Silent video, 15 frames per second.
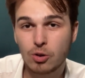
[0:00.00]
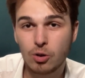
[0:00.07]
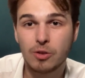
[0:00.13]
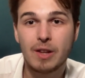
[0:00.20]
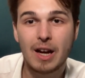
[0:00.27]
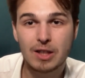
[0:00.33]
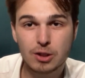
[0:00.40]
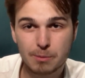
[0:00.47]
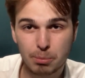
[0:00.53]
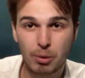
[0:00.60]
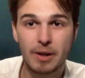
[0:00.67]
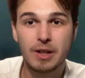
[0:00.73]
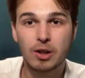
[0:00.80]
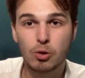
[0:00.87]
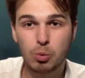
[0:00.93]
on that
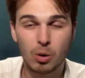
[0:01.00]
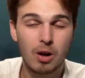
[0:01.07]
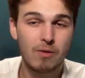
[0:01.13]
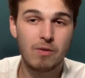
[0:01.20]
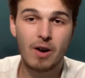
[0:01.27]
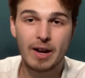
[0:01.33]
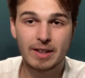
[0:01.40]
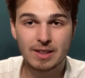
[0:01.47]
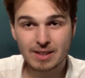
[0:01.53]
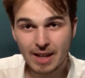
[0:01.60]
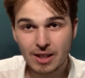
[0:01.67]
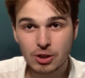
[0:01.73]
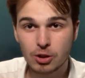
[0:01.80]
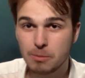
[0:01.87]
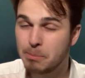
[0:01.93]
sprint qualifying
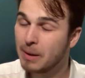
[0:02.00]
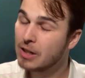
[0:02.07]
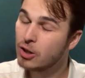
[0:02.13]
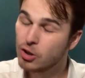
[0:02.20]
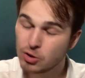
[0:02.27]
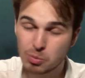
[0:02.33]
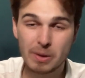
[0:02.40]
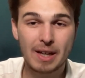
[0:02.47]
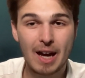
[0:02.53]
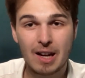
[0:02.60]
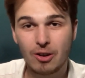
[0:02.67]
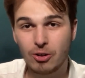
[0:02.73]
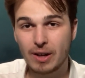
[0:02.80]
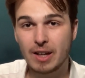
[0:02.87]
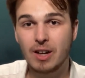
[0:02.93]
session because we can
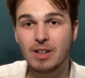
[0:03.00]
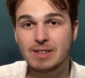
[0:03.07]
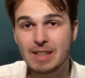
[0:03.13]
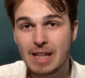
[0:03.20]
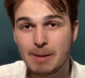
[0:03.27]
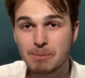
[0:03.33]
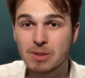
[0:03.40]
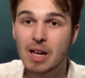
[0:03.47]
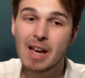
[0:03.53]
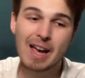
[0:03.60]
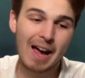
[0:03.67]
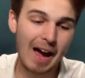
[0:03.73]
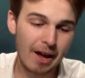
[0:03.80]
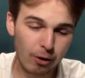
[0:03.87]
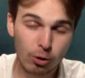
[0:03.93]
lock in our teams.
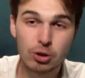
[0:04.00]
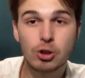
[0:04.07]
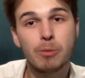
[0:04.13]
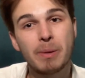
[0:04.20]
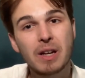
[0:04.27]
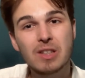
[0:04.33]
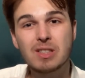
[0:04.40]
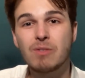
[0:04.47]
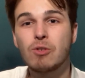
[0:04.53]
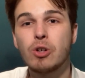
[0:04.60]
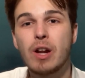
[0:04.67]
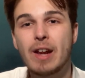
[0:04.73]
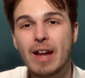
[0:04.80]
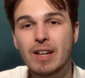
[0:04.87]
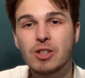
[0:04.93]
And also because I've got
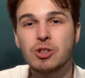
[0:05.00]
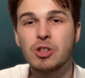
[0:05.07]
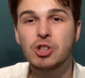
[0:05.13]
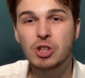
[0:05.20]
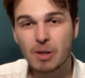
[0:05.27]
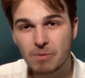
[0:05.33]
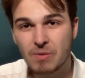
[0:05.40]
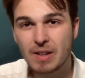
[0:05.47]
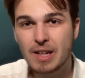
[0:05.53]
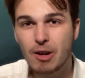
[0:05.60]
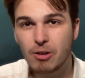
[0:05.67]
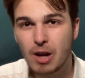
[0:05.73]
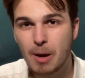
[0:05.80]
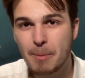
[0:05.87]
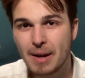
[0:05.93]
an extra chip video
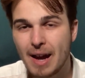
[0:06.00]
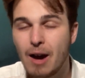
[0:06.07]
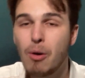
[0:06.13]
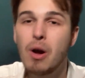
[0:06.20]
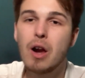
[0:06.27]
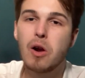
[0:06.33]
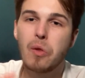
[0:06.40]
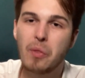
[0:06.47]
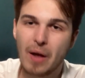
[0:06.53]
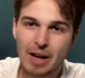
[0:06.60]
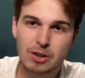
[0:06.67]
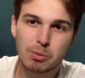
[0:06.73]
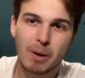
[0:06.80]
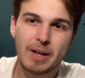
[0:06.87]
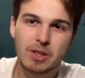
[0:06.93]
coming out,
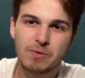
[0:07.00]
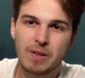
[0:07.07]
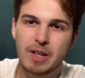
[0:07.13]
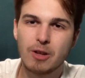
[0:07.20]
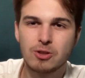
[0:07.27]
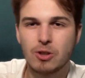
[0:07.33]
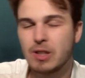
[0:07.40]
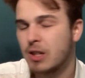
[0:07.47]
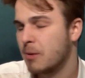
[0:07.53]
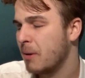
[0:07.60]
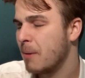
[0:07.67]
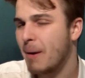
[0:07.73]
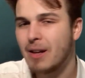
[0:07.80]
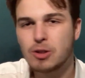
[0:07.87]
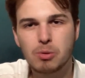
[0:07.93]
that's why this video is only going to be
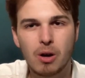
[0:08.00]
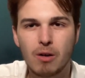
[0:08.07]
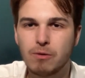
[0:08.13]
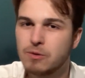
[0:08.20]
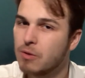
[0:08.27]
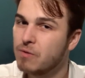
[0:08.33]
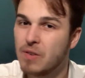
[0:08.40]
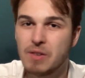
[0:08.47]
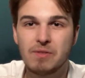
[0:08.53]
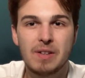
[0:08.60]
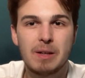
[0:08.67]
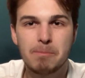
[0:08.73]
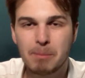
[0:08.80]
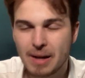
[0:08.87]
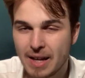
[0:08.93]
about 12 to
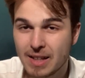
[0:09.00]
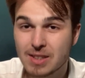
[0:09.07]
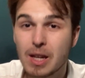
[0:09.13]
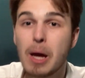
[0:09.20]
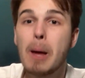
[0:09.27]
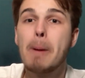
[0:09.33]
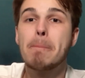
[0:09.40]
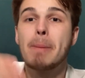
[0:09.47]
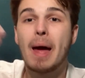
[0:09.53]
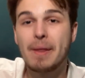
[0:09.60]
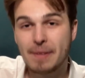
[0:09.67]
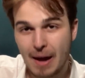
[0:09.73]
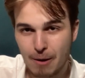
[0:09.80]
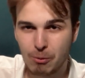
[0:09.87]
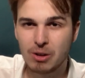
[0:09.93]
15 minutes. And
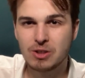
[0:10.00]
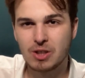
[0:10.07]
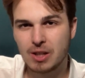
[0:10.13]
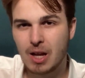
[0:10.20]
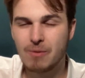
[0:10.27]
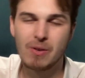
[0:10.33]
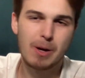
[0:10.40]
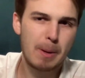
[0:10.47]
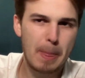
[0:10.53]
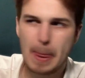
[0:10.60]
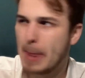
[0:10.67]
that one's another,